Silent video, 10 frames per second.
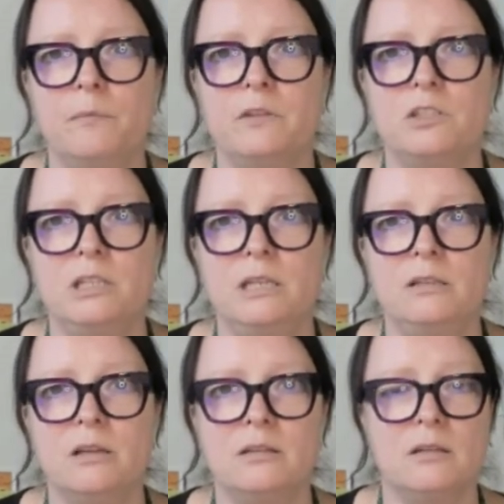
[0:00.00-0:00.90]
She
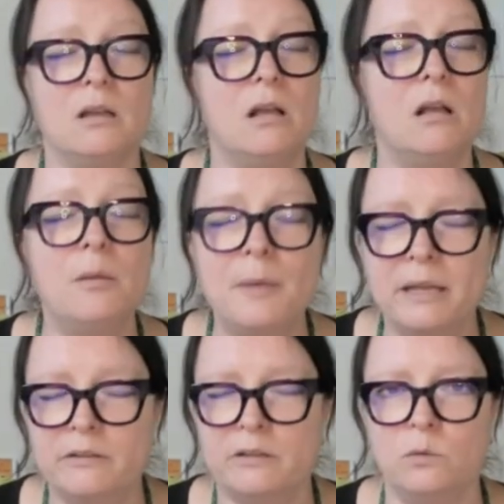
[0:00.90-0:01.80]
does
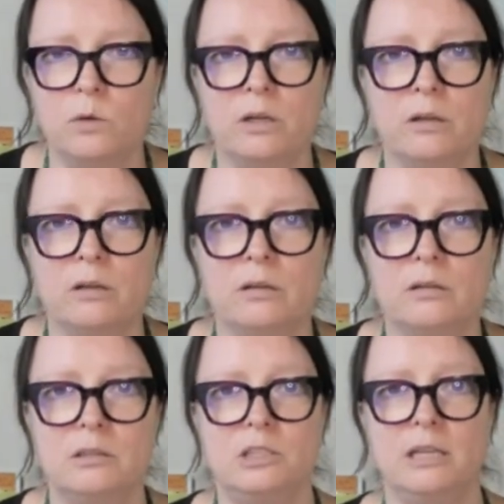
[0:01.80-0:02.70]
amazing work.
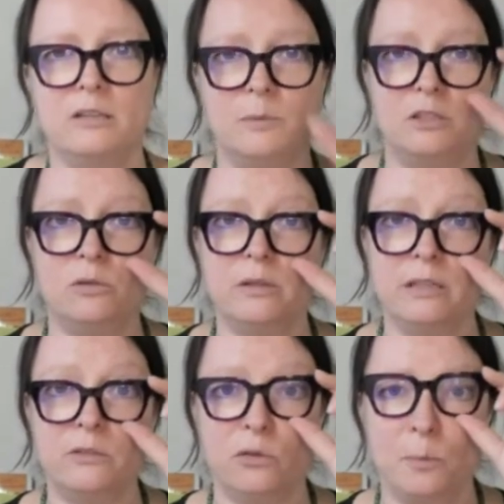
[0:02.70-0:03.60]
She has been doing
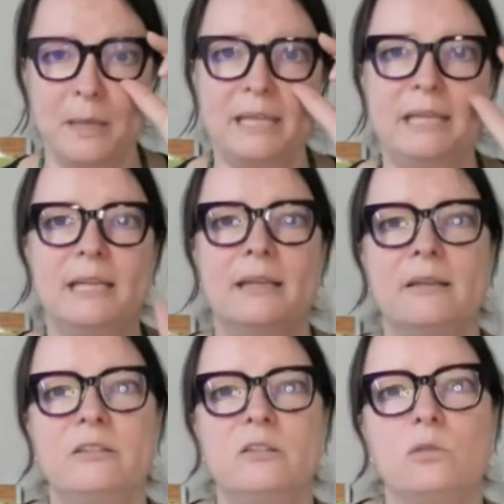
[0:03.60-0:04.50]
this for many
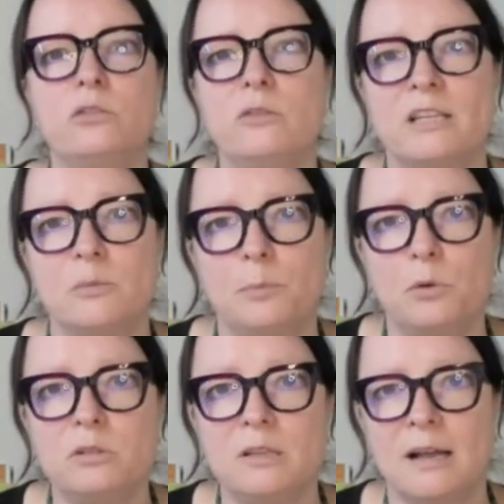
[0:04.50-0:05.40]
years. She also has a
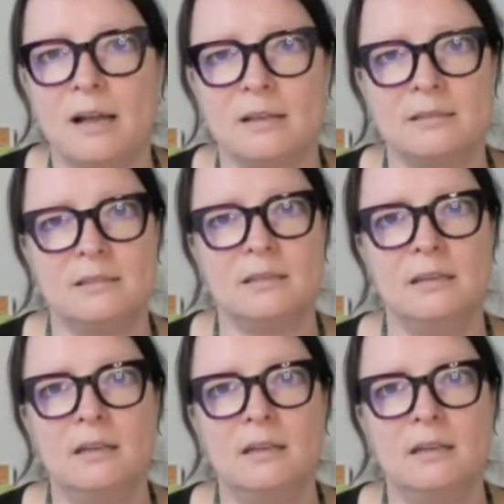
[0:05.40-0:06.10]
podcast.